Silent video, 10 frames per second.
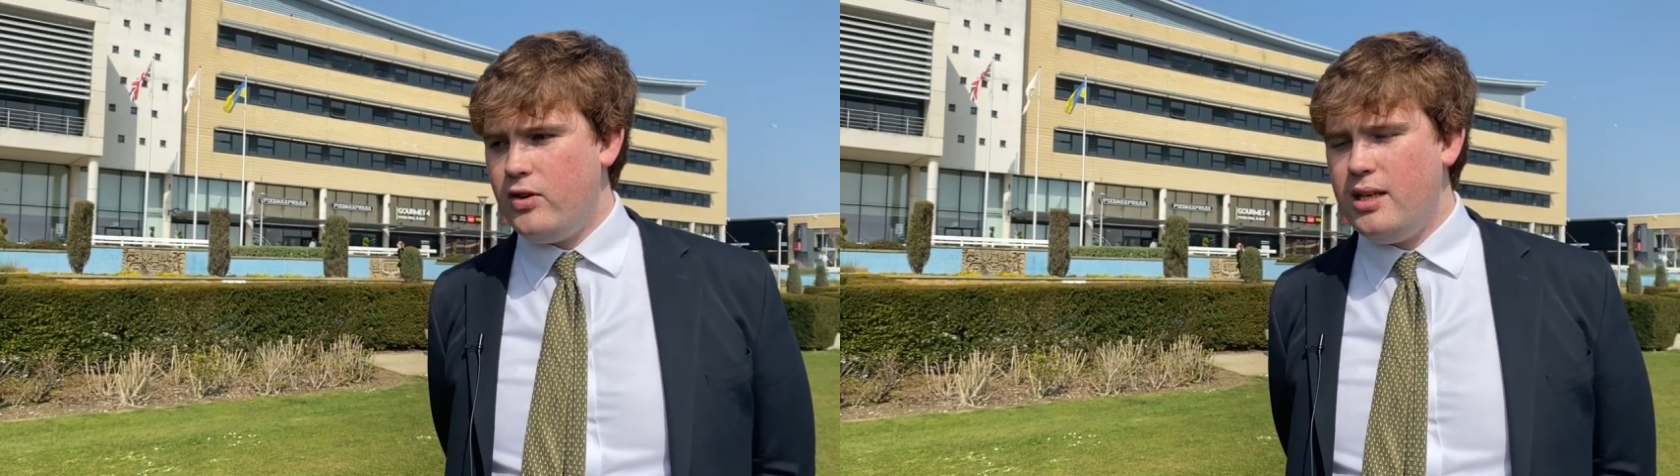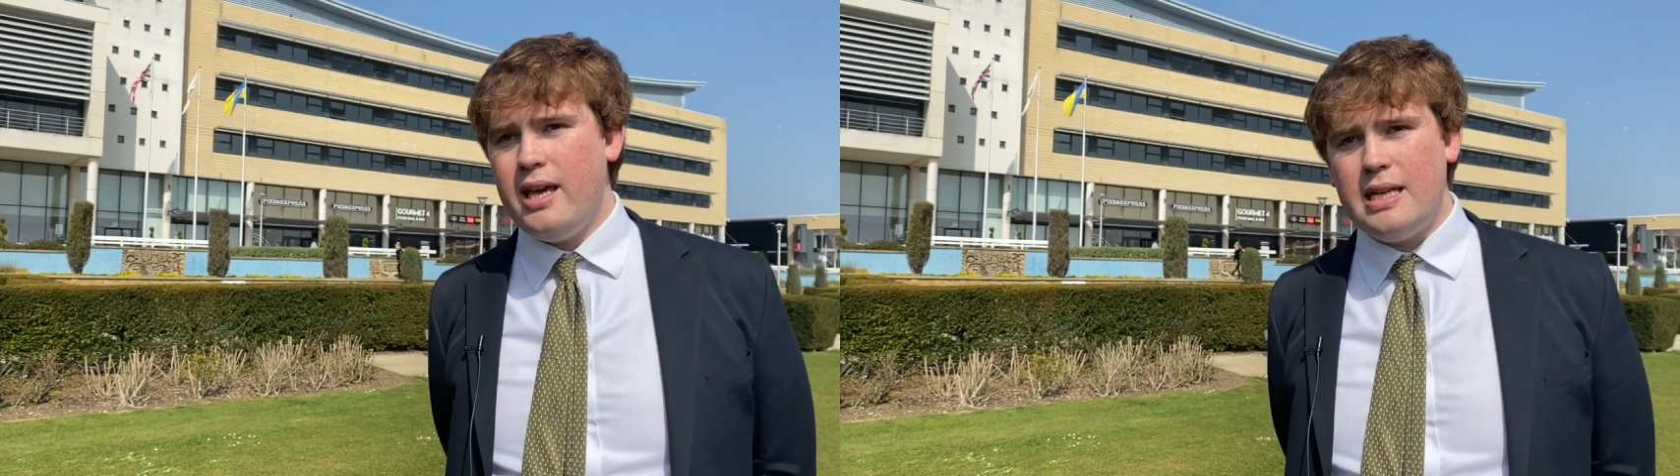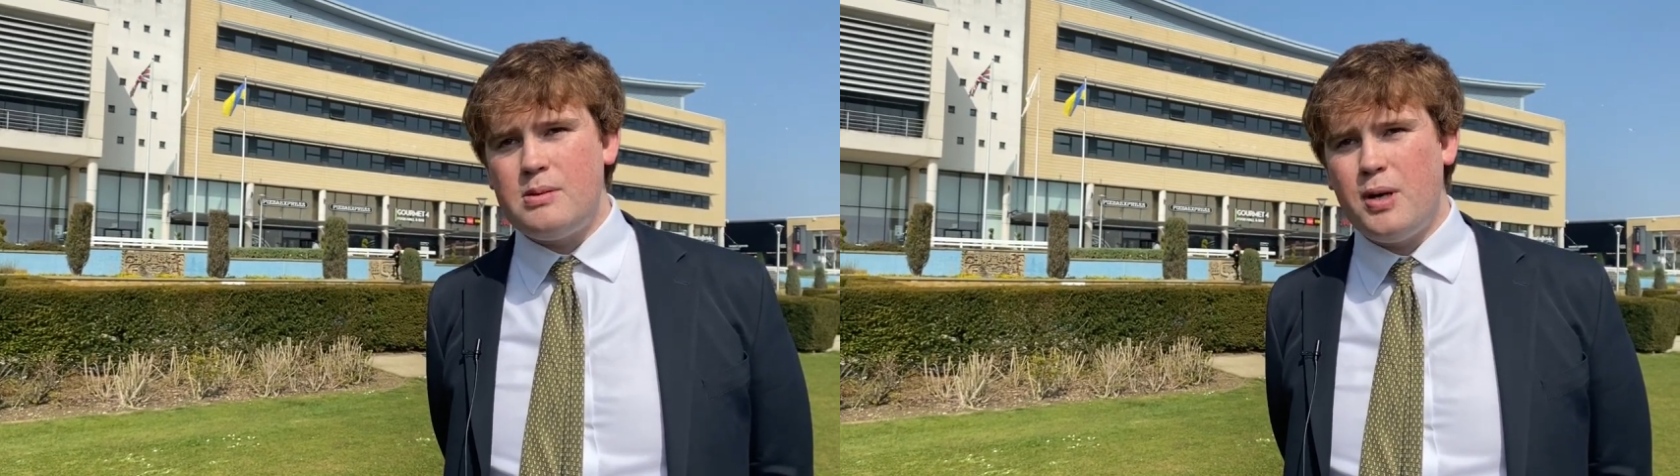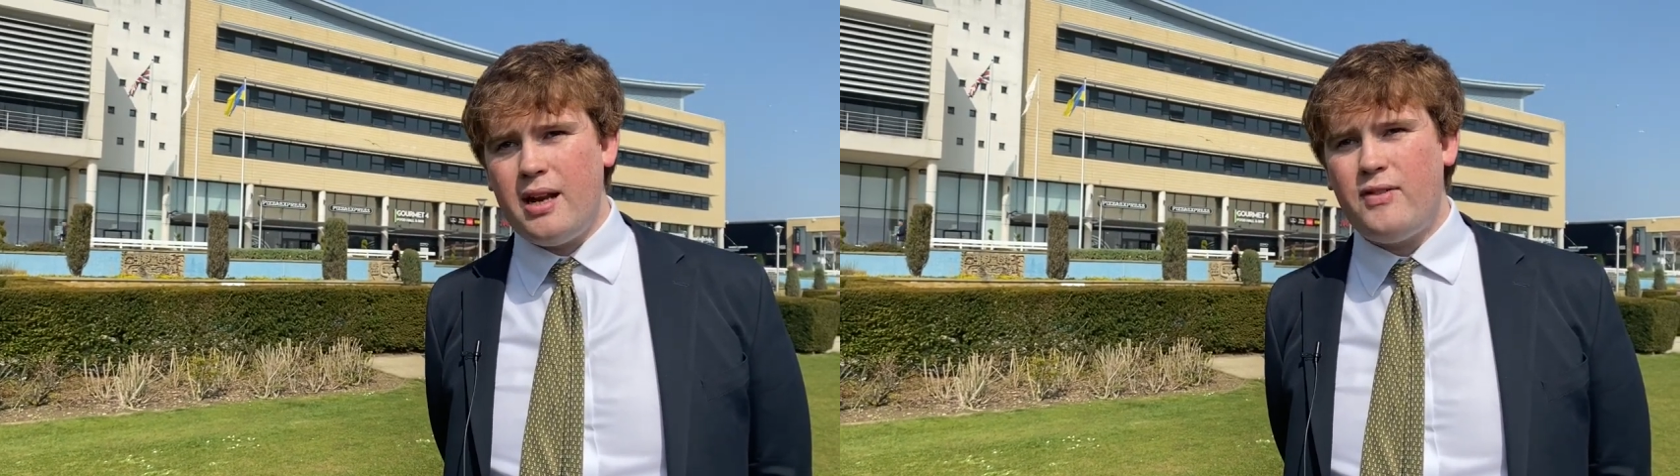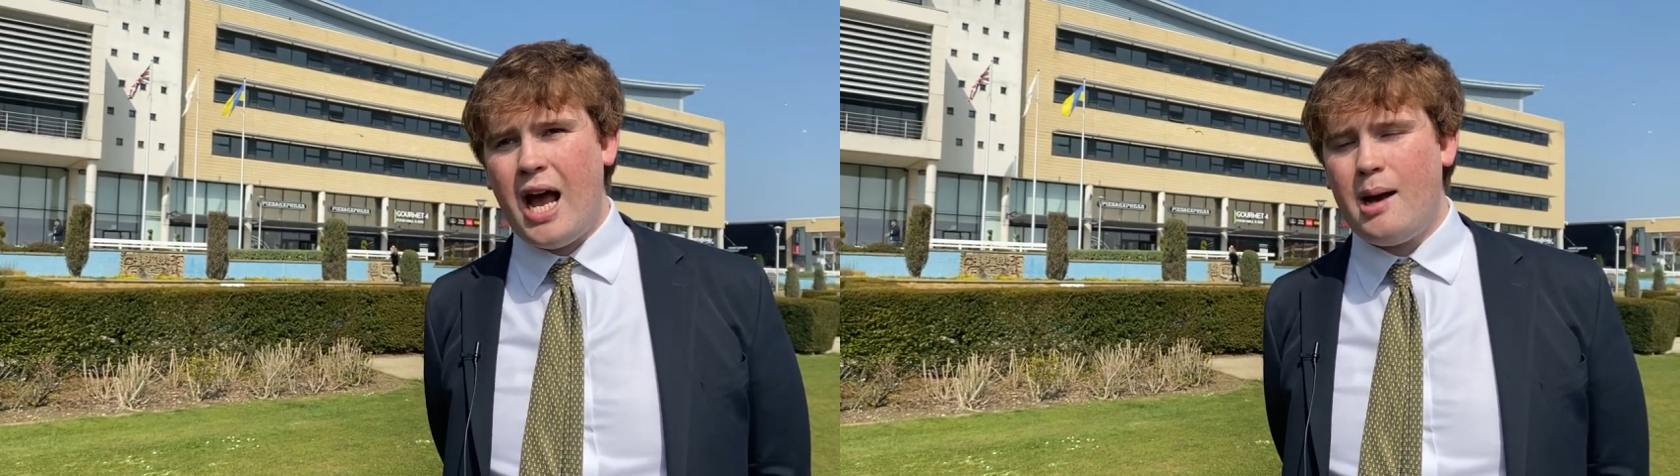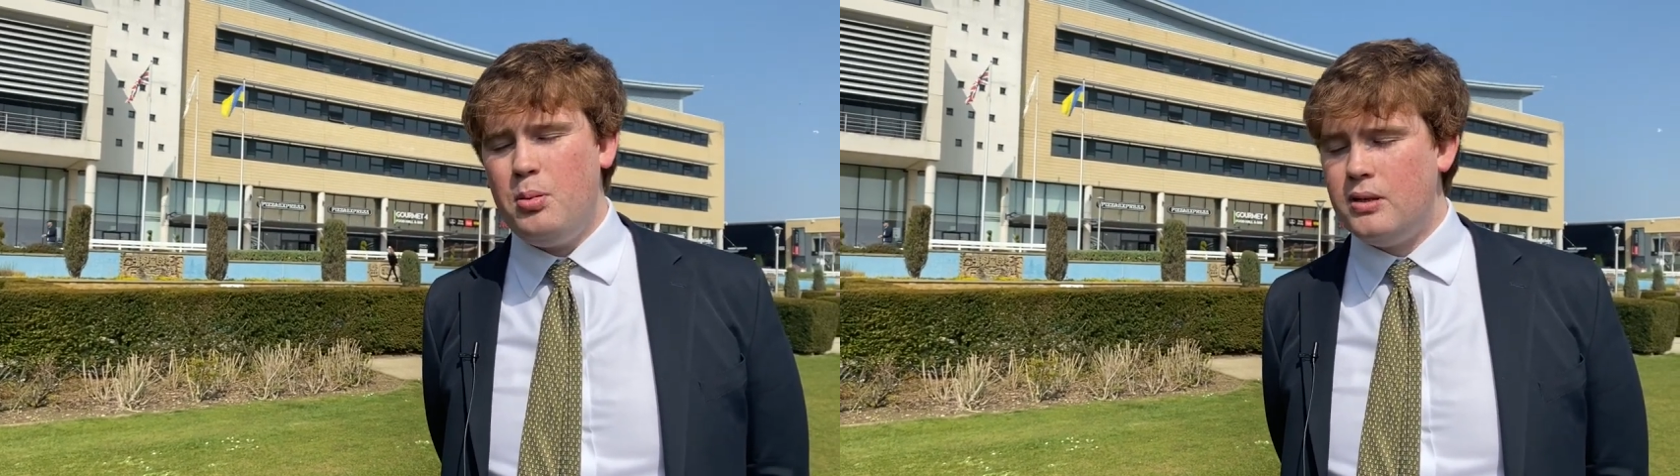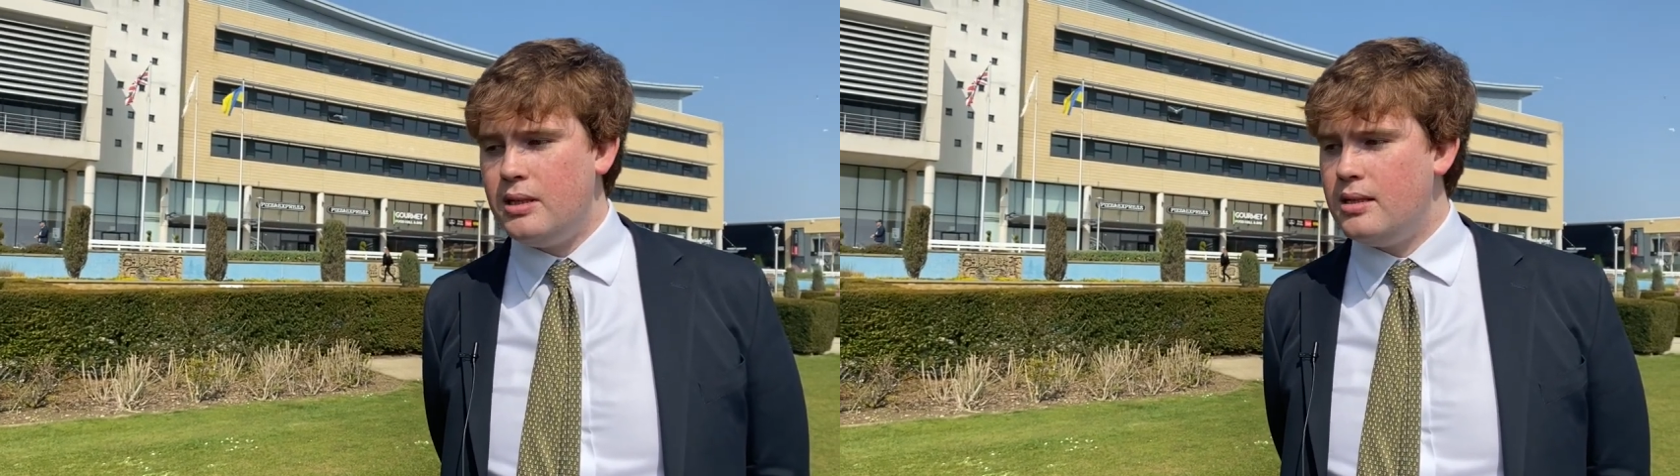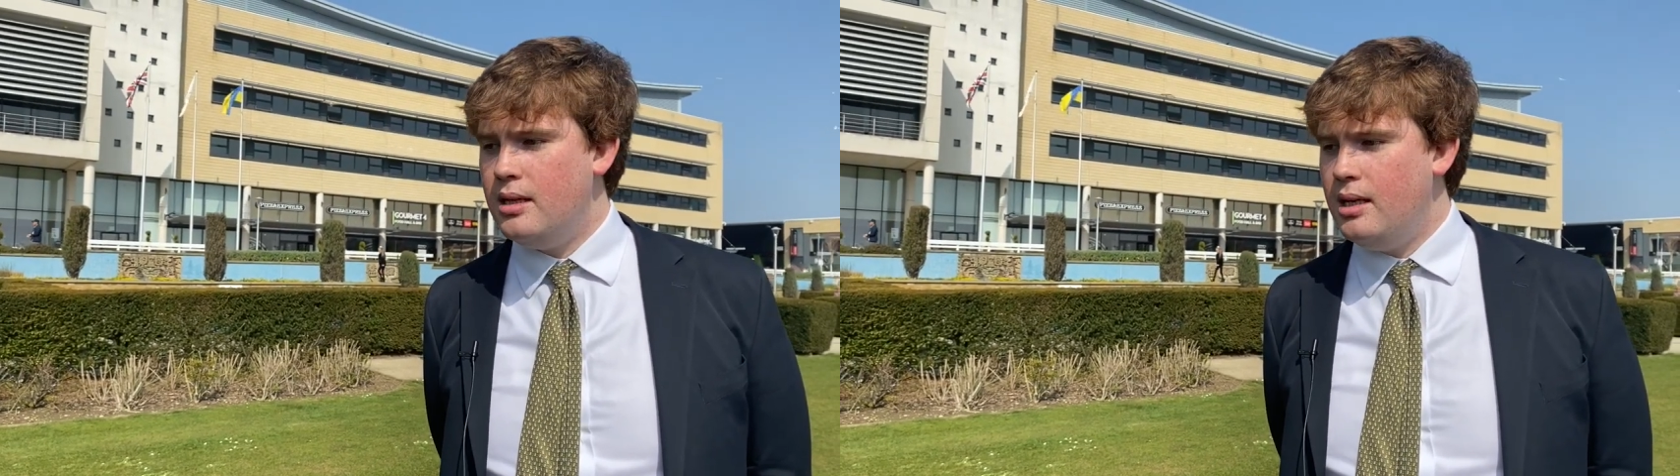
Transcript: for years, but never happened.